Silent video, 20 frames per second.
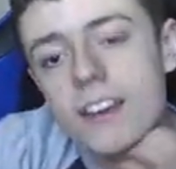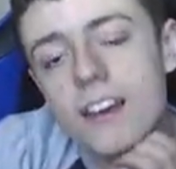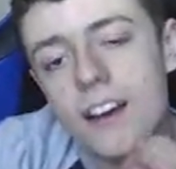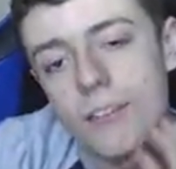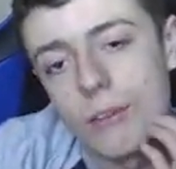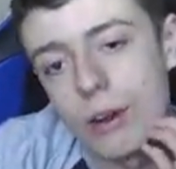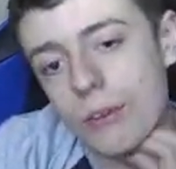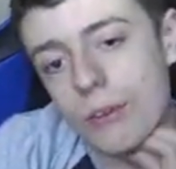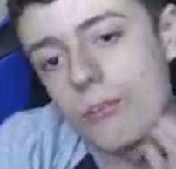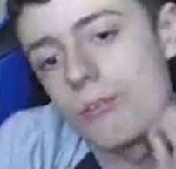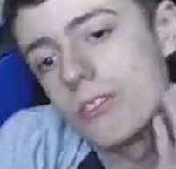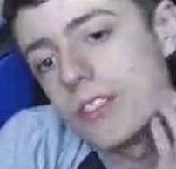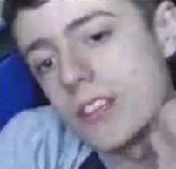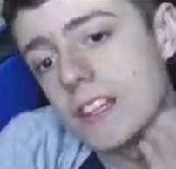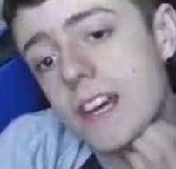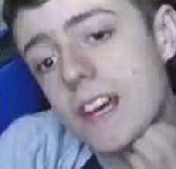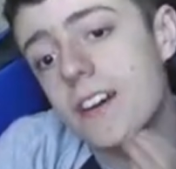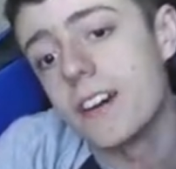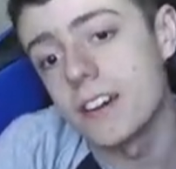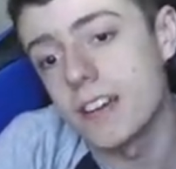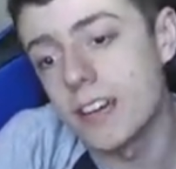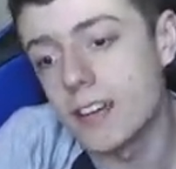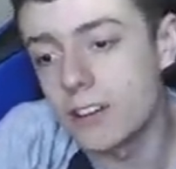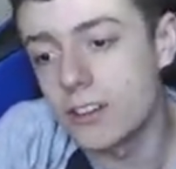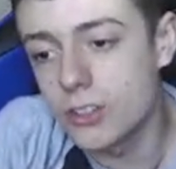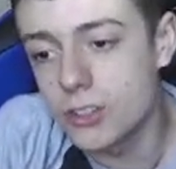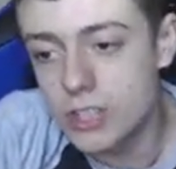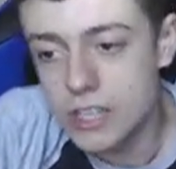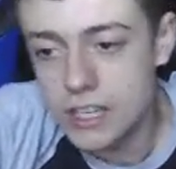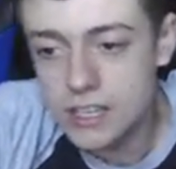About today, and I
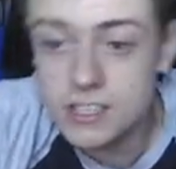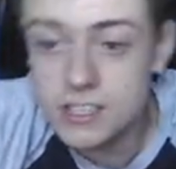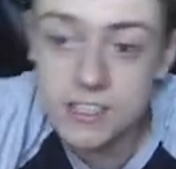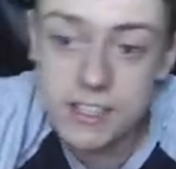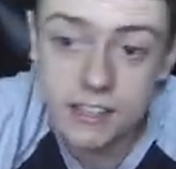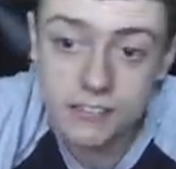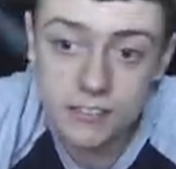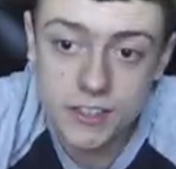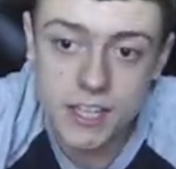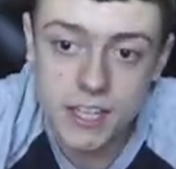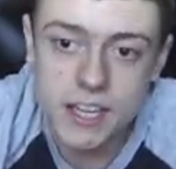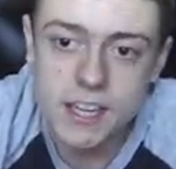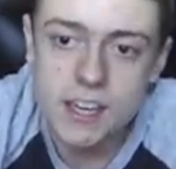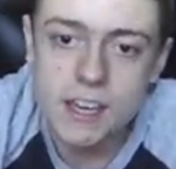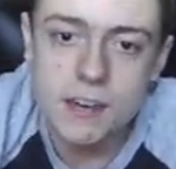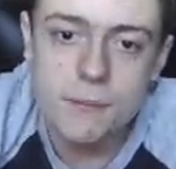think yesterday, really.